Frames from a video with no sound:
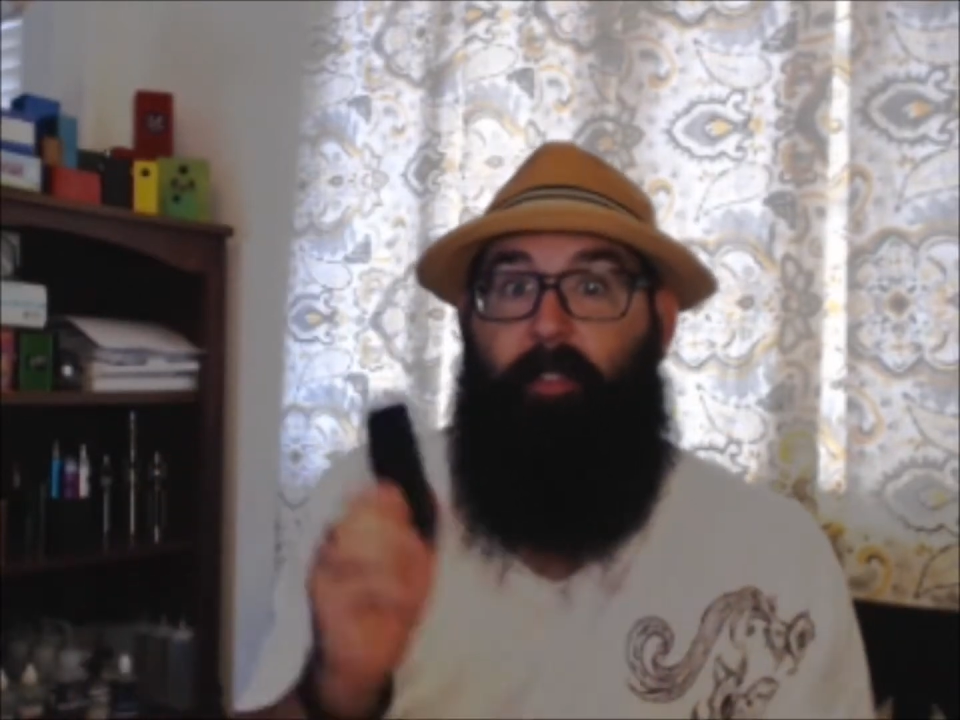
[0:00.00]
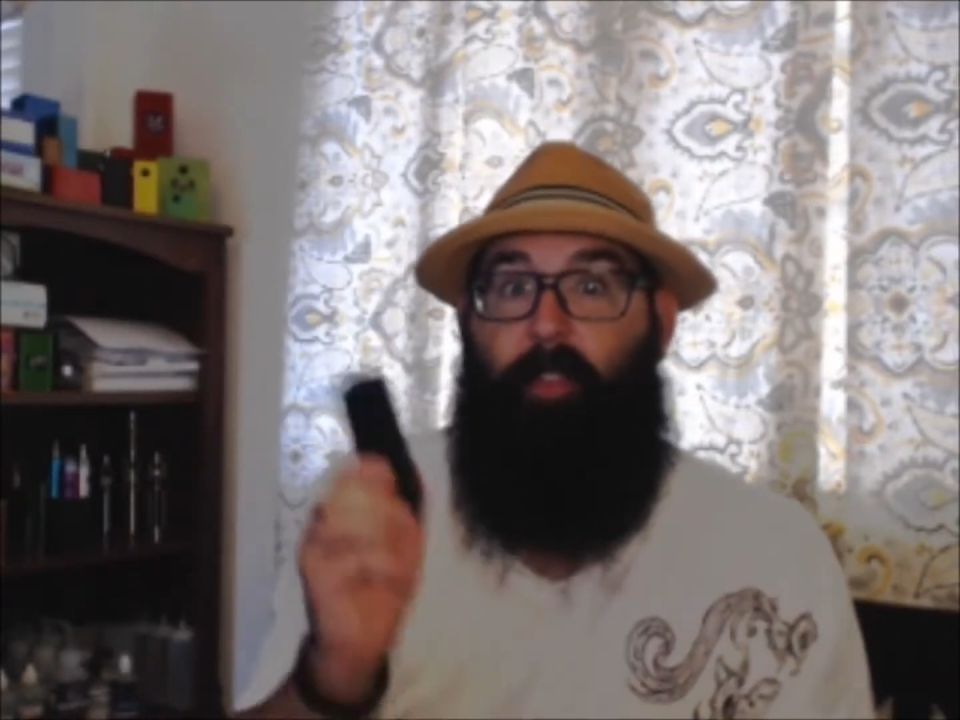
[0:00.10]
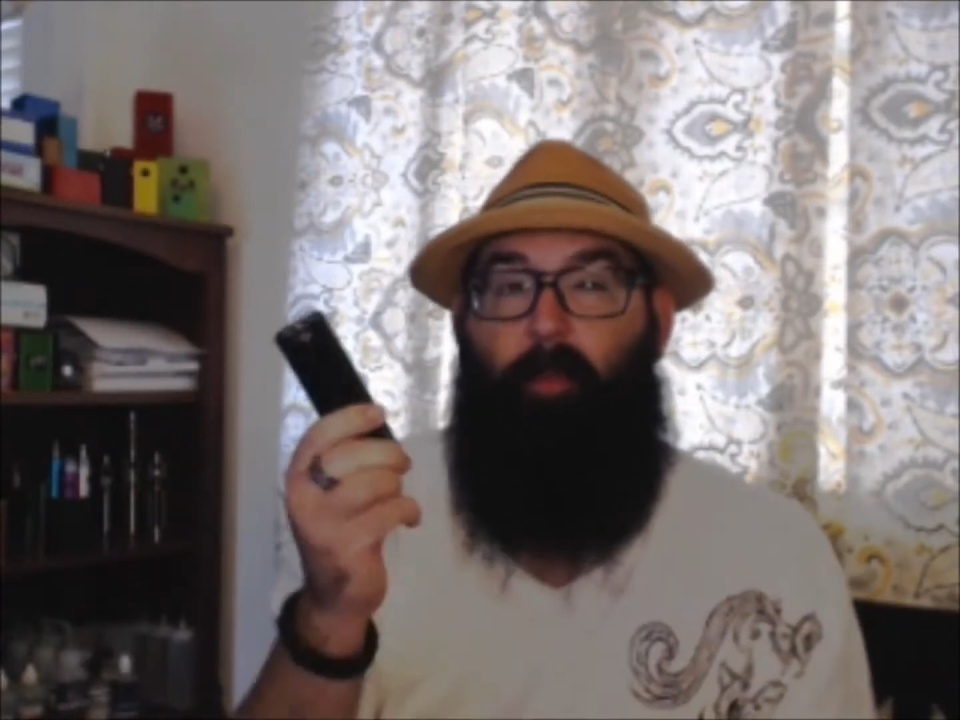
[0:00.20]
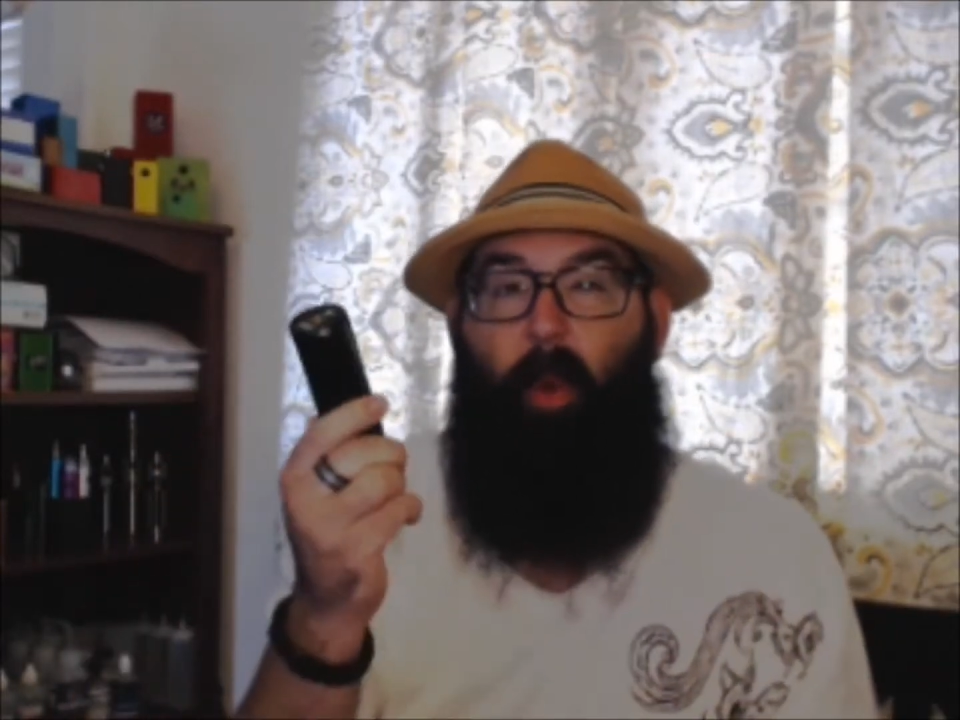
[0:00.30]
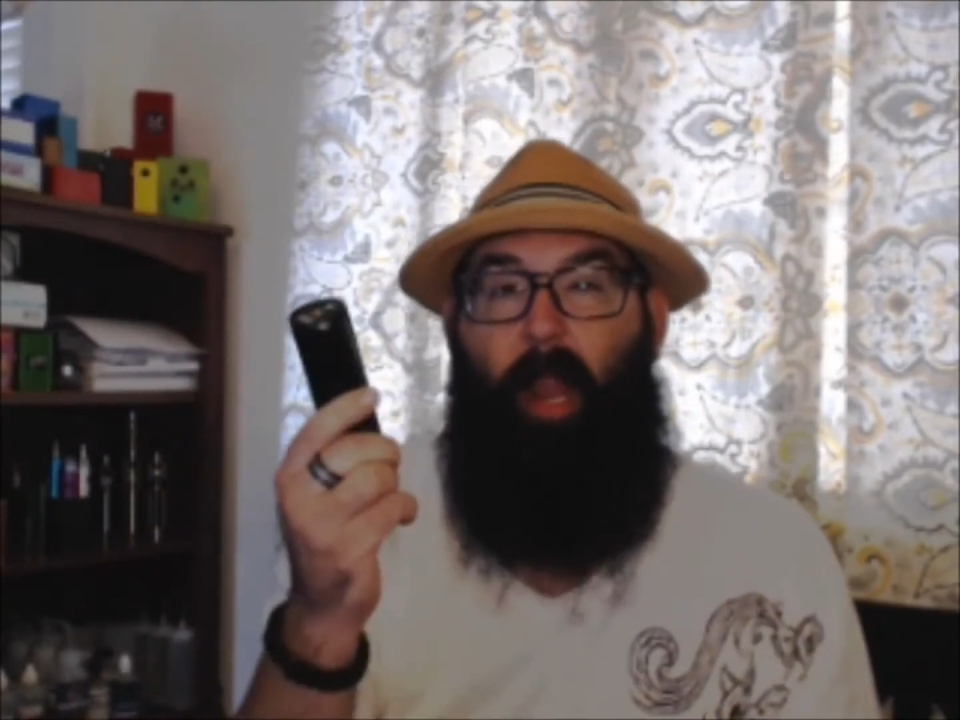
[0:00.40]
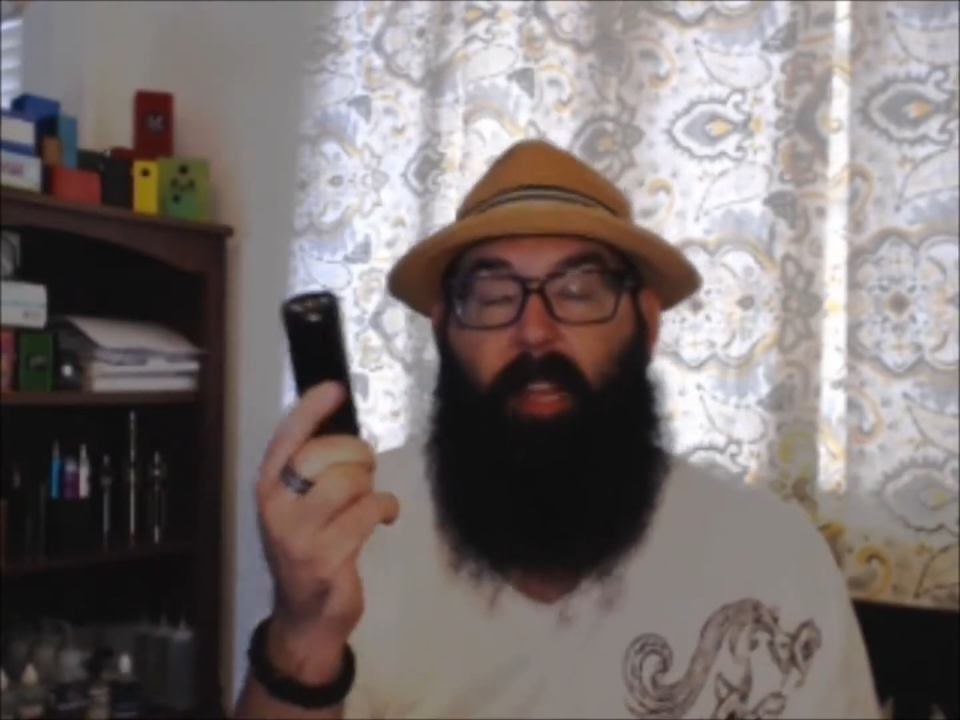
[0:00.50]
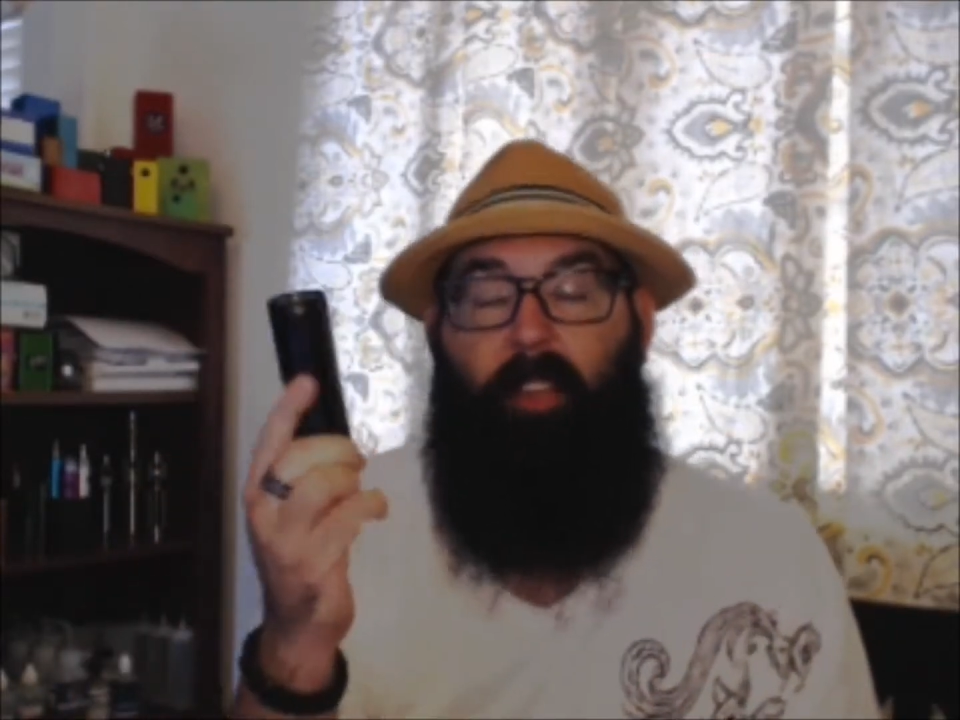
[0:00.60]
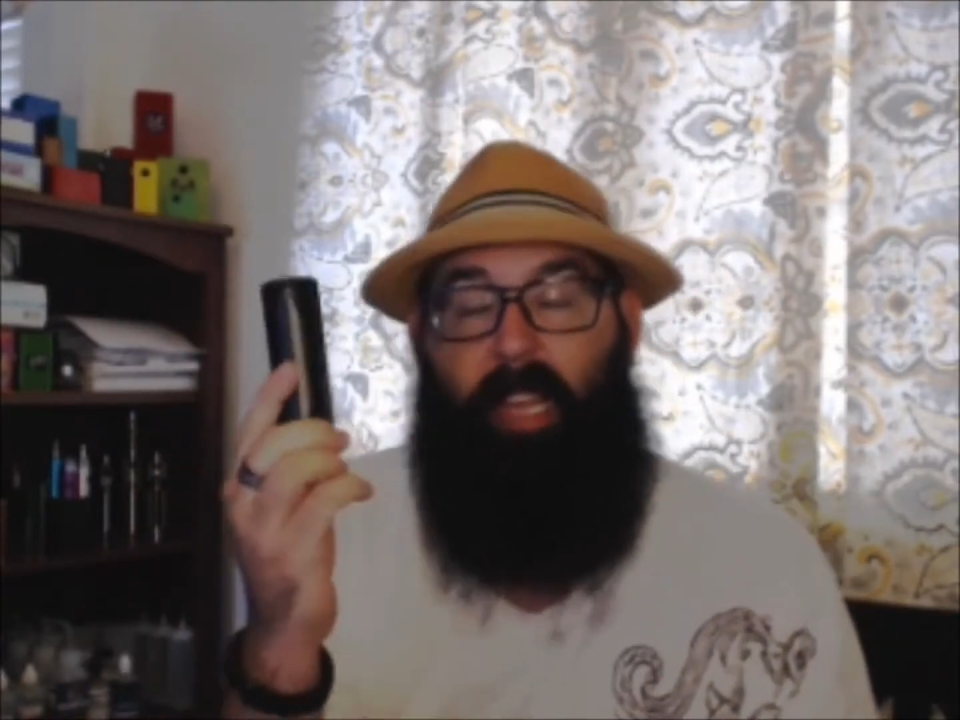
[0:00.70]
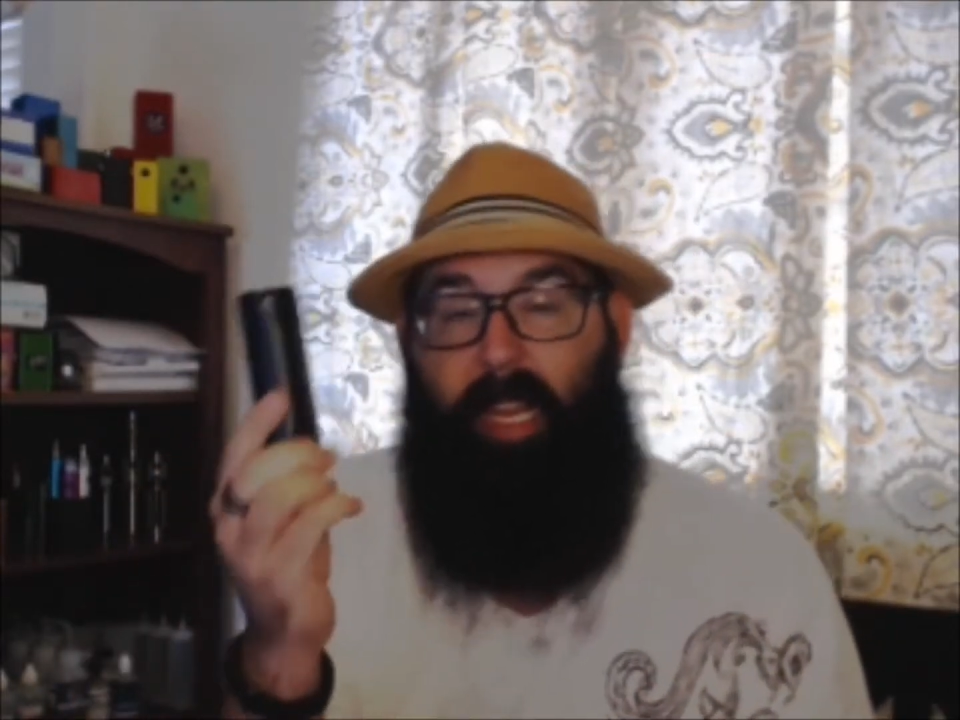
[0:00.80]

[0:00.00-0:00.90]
this feels more like a